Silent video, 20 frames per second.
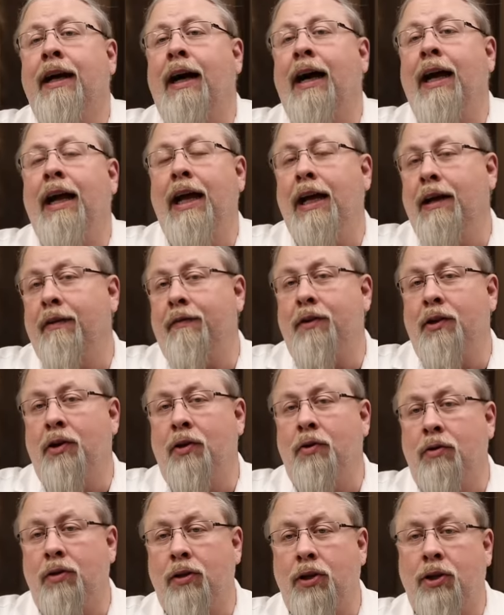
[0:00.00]
I have
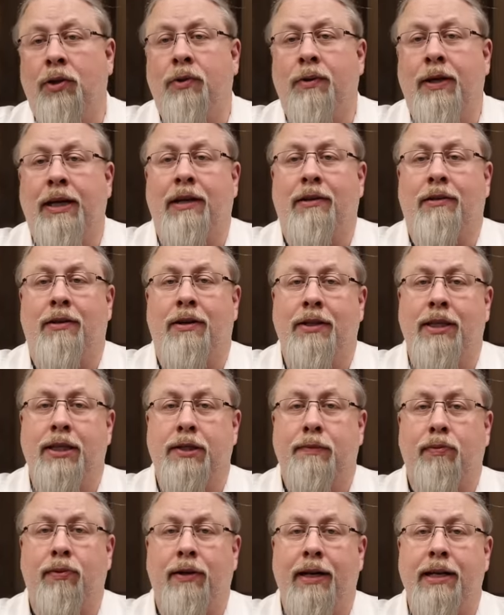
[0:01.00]
no clue how long
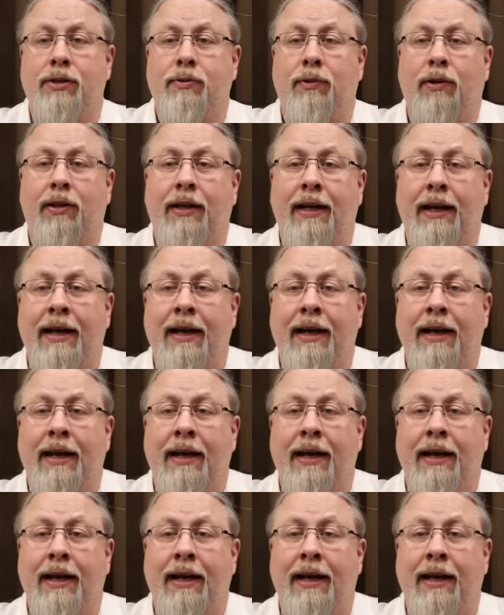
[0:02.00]
this price will